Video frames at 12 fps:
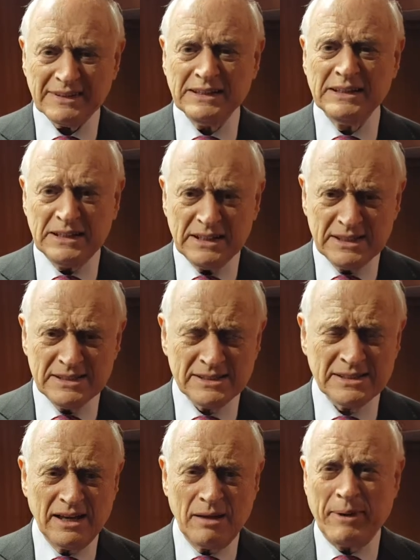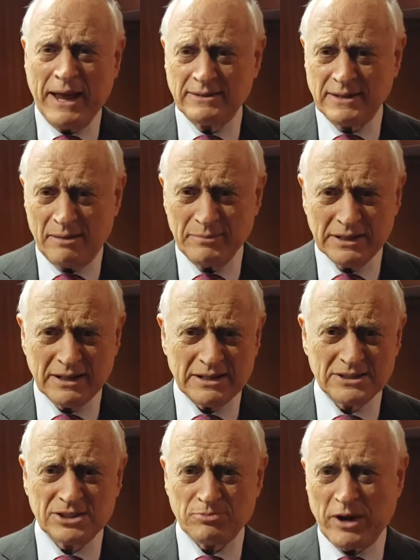It is pandemic. It
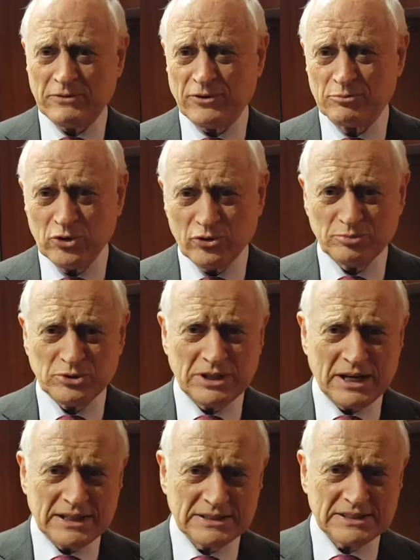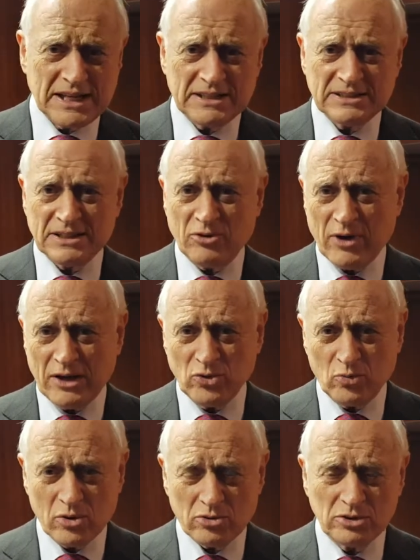has spread from Europe to the United States and around the
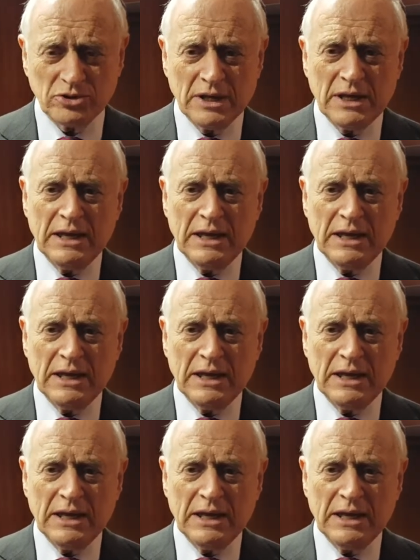world.